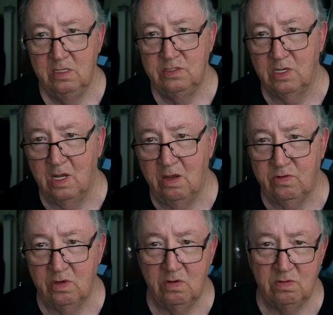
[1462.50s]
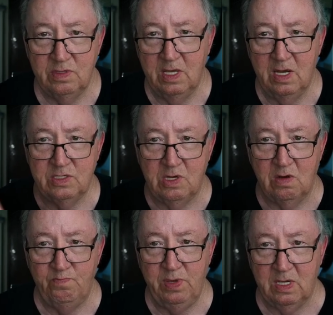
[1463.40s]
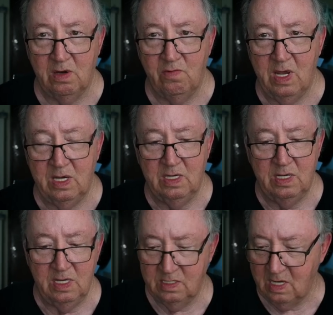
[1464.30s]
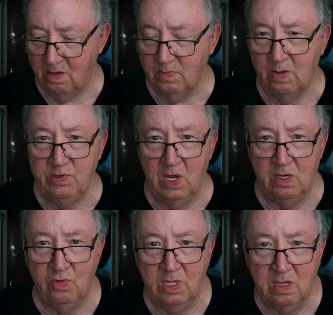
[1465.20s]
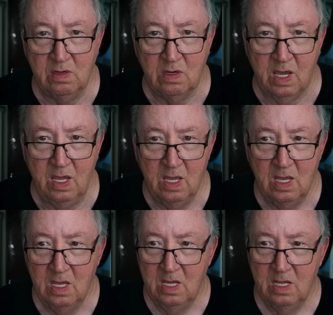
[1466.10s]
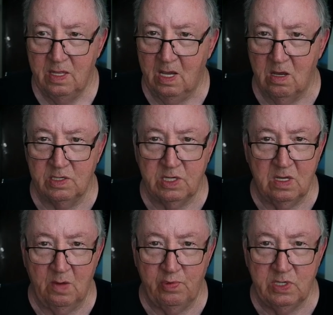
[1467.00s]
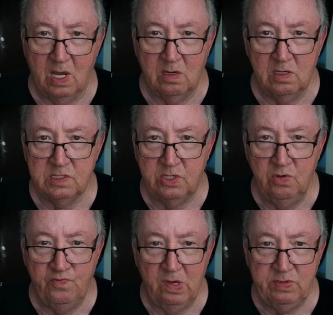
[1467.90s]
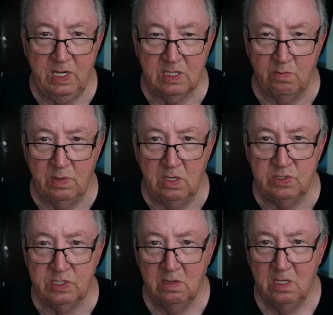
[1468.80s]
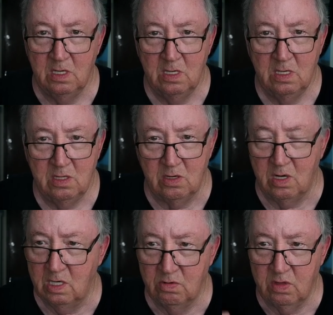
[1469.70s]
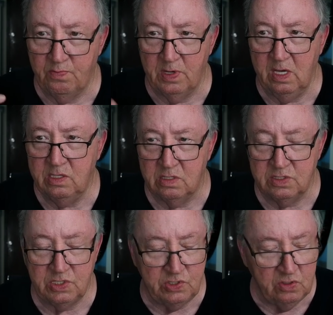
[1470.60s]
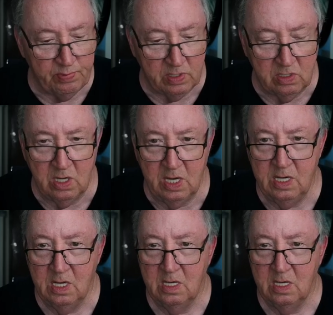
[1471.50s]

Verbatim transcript: cilantro, then I start picking around it and then I'm, I'm done with it, okay? They cost a couple dollars, 250 at the most. They're all over the place. They're super good.